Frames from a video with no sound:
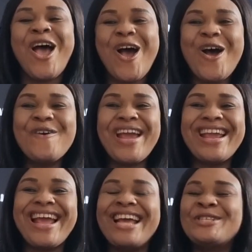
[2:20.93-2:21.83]
All right,
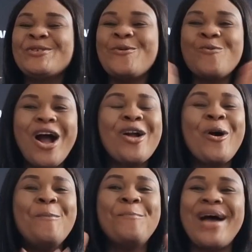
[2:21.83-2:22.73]
guys, so
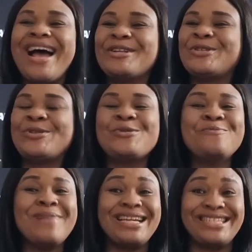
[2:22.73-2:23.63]
welcome back to
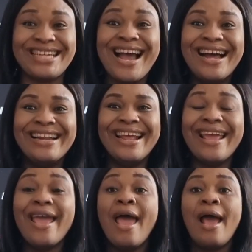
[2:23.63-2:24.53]
my
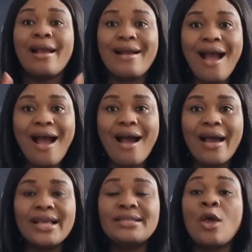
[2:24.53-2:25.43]
channel.
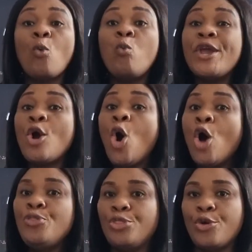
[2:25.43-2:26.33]
Guys, we
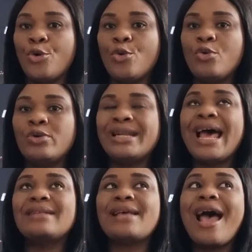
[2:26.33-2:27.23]
all know
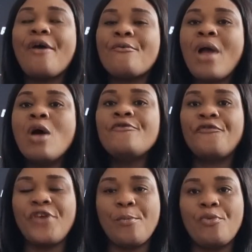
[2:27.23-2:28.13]
that around
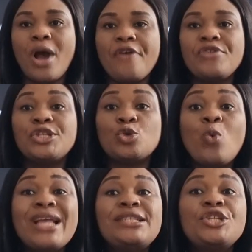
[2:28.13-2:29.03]
February
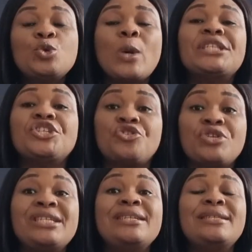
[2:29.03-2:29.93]

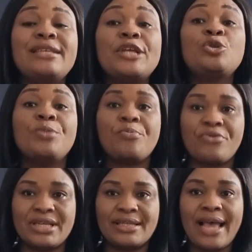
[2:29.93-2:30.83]
2023, this year to be
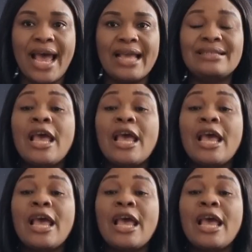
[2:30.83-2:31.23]
precise,